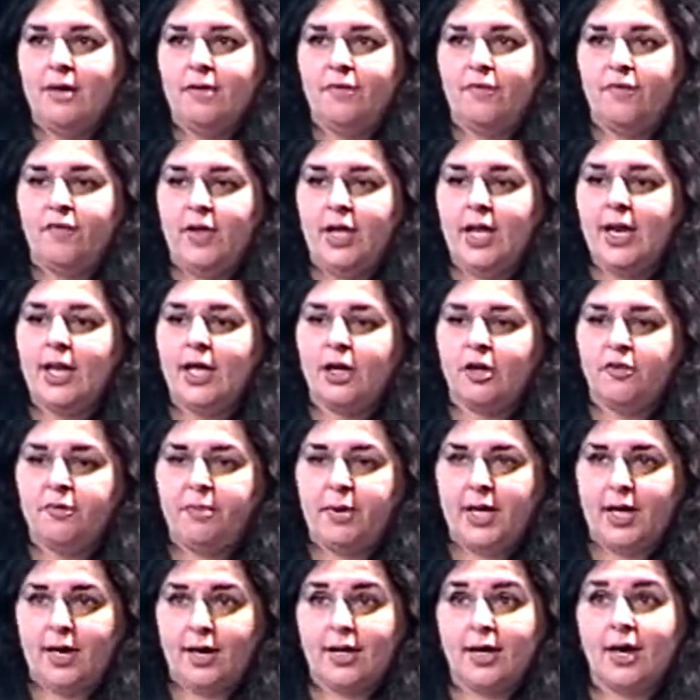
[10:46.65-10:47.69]
feeling
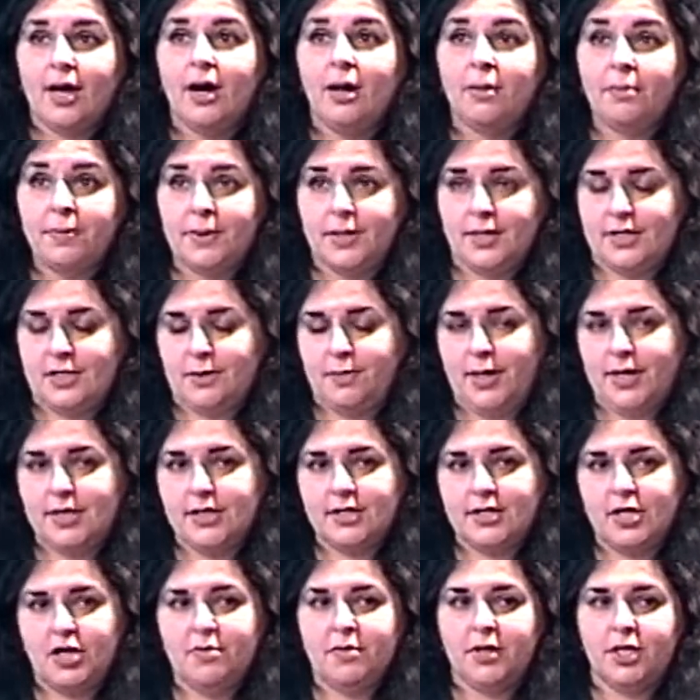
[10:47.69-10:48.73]
of being encompassed by
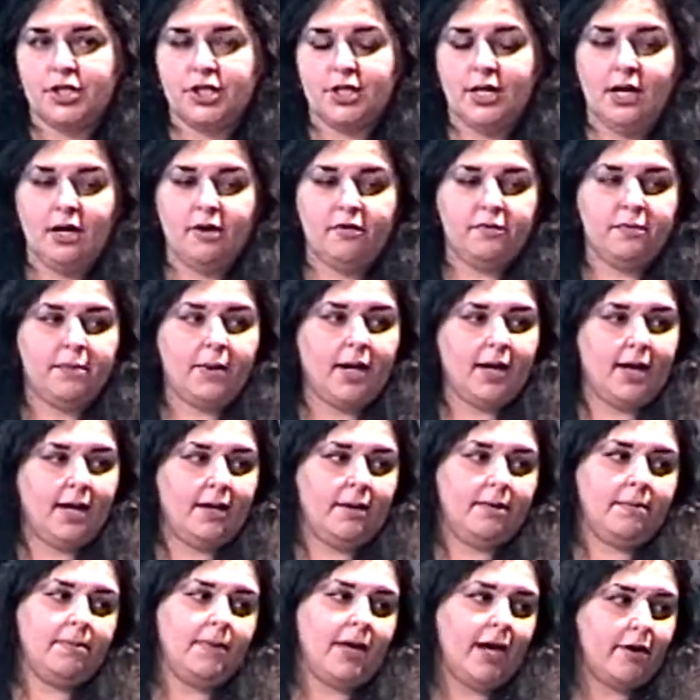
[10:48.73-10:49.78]
so much love
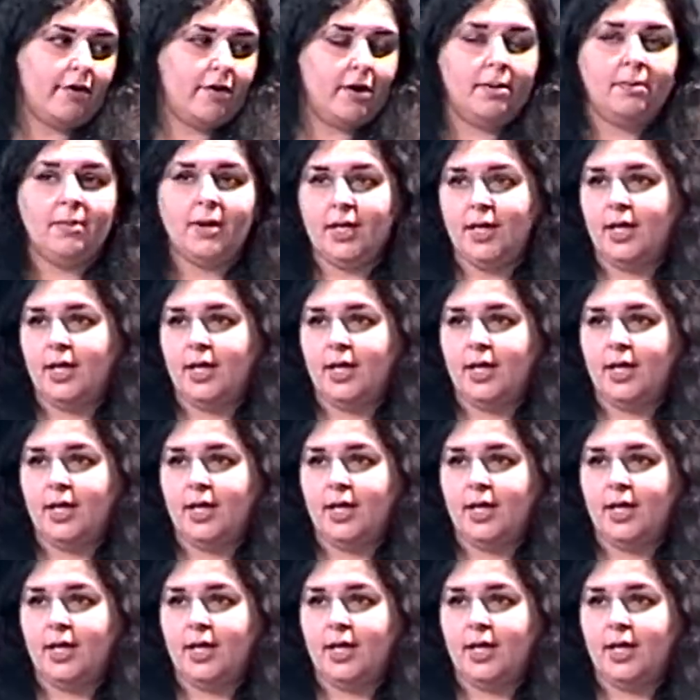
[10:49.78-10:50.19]
by Mehera,